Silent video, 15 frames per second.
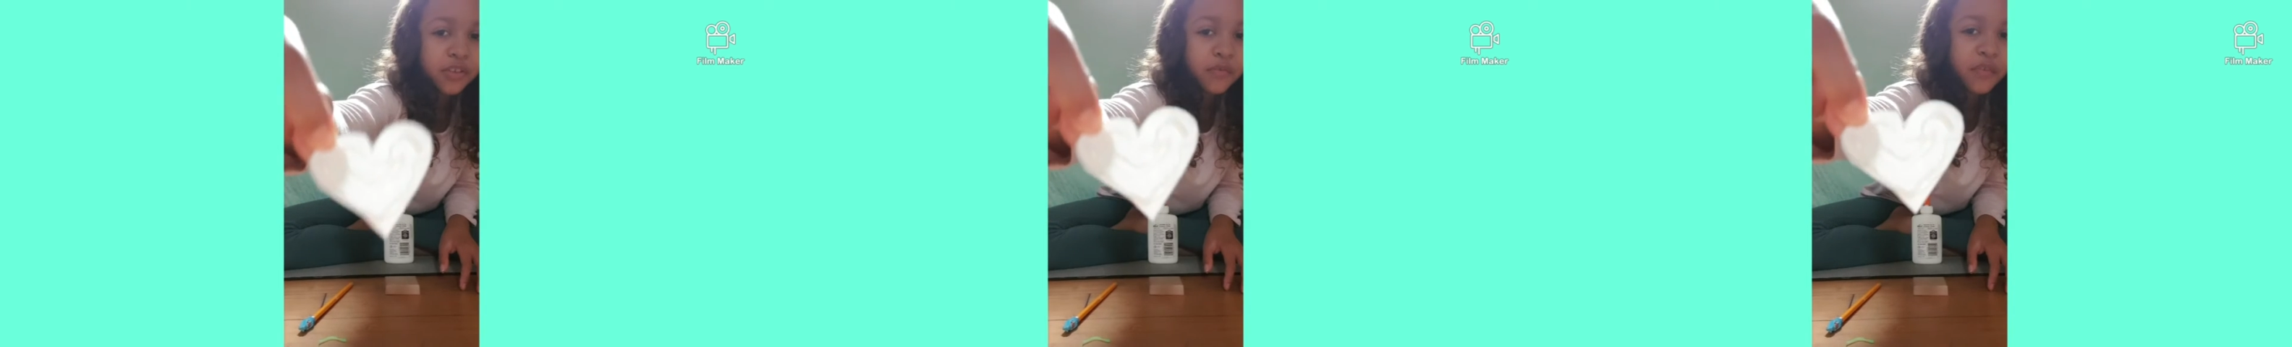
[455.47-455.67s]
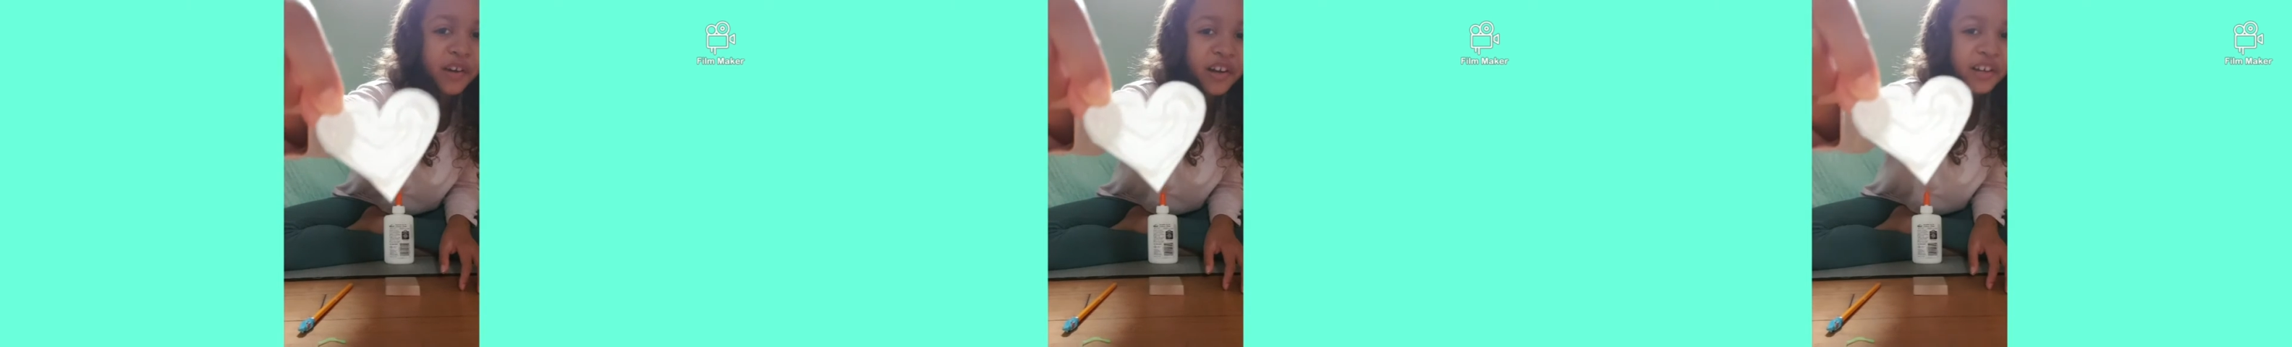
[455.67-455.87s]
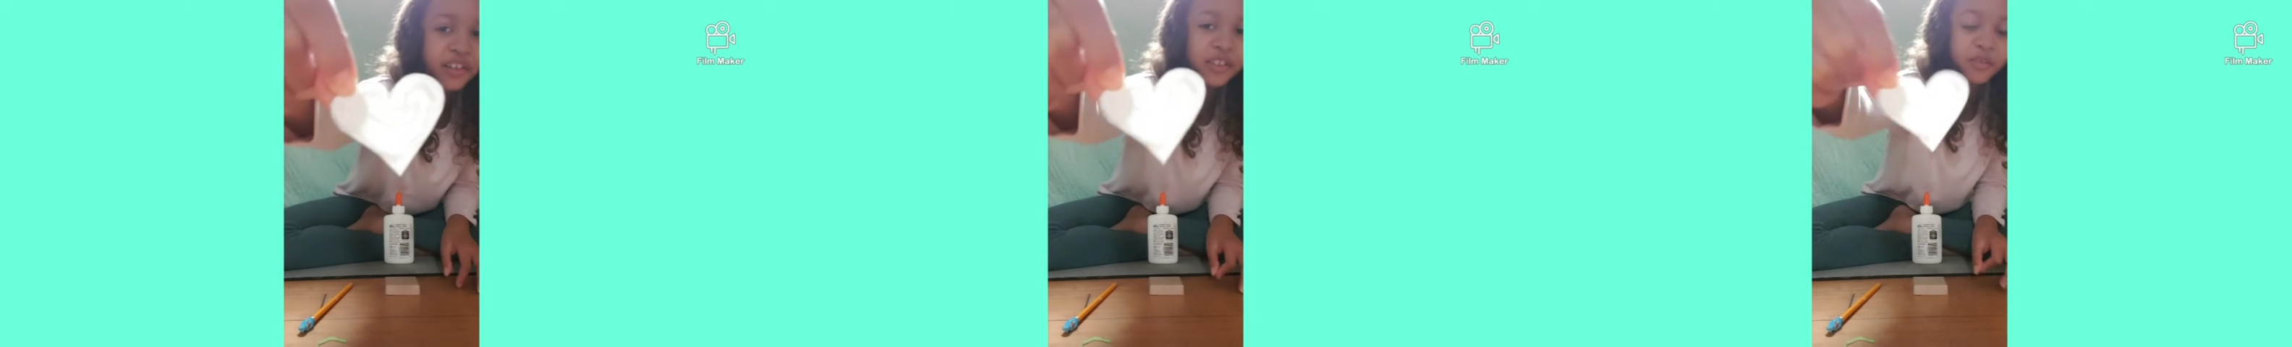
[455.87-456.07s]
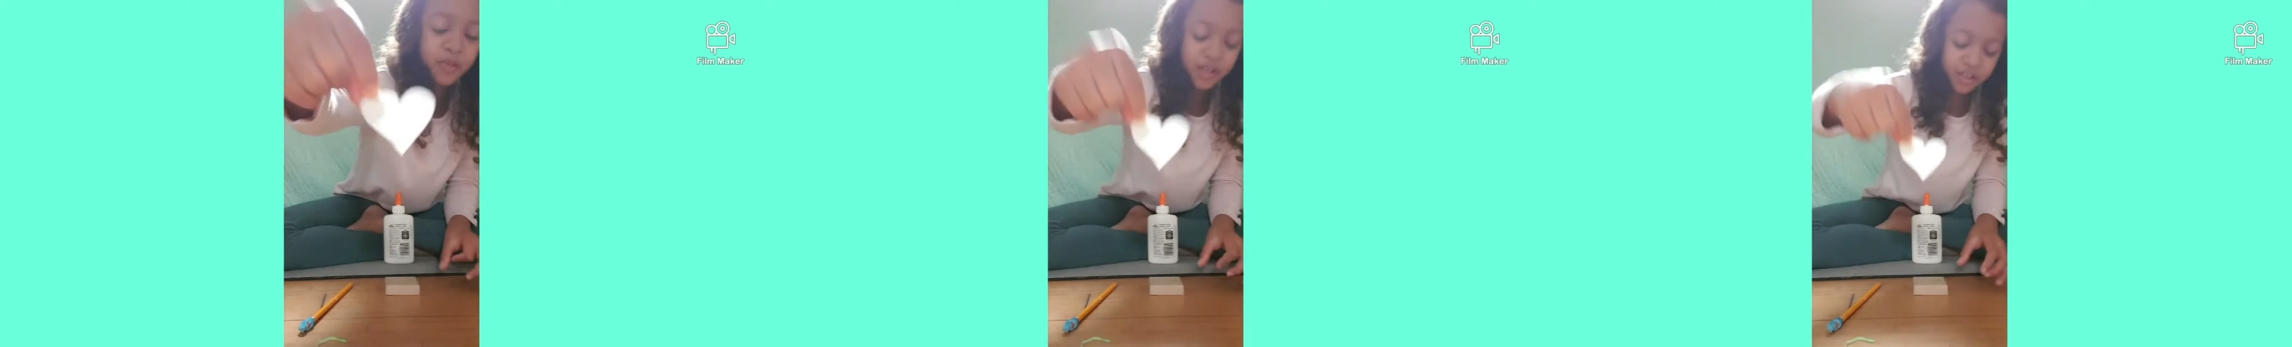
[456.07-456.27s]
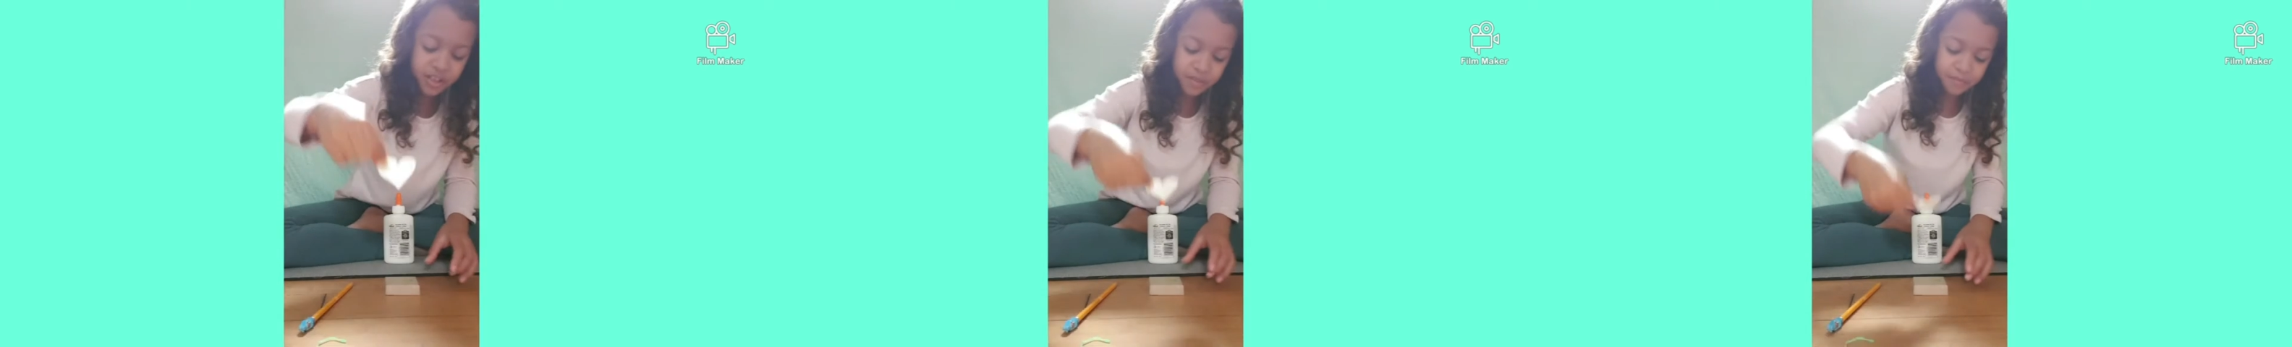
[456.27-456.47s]
you've got glue
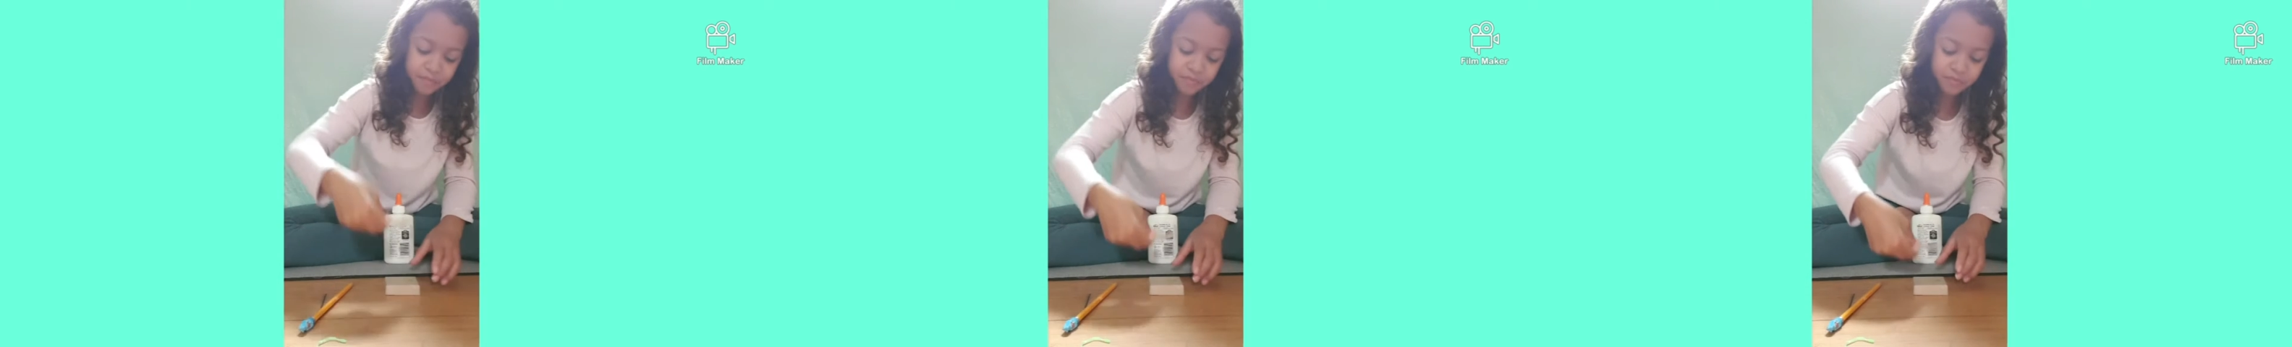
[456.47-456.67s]
on it,